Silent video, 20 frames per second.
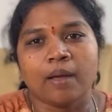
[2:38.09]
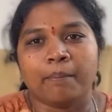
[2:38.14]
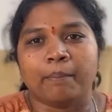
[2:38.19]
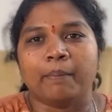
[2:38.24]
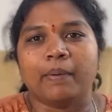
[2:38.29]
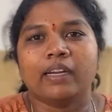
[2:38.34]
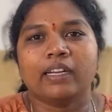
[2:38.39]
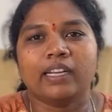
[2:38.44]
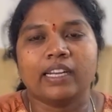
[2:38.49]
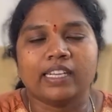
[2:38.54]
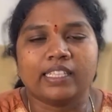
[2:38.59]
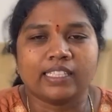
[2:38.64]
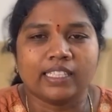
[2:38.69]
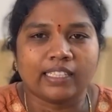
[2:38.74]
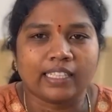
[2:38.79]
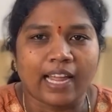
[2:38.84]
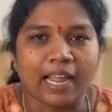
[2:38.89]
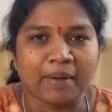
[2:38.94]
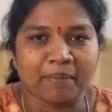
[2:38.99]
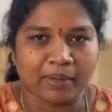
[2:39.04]
But it's a
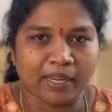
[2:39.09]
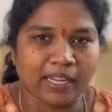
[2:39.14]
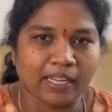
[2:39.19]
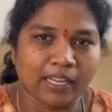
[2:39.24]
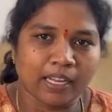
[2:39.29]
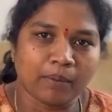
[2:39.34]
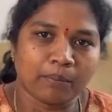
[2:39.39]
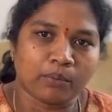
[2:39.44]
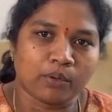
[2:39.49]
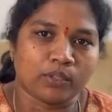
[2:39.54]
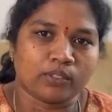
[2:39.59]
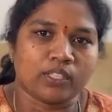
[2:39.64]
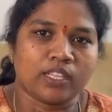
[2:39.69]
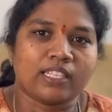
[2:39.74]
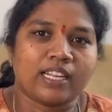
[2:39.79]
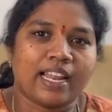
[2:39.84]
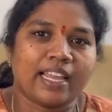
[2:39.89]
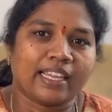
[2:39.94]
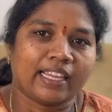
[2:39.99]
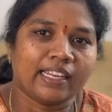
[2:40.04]
time-taking
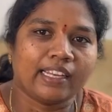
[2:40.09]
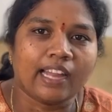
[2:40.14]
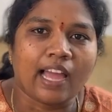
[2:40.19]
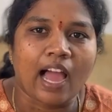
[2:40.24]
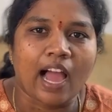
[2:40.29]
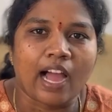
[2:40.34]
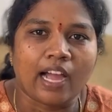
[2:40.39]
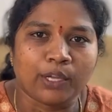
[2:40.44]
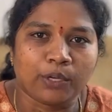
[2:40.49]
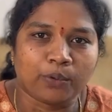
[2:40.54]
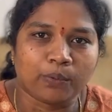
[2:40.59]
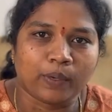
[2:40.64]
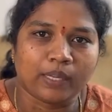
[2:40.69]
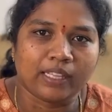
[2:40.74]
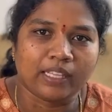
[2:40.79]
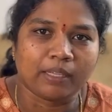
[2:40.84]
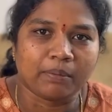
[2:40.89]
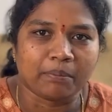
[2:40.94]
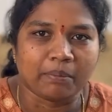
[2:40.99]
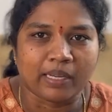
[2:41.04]
process like an
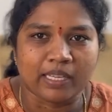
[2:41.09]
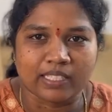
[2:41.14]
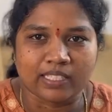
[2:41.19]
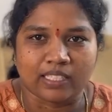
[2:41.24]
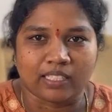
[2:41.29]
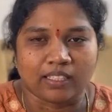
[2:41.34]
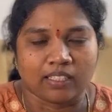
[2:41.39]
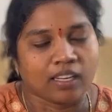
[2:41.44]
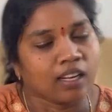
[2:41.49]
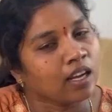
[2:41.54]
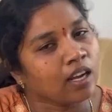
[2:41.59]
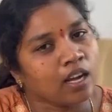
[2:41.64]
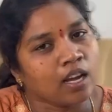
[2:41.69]
Ayurvedic medicine.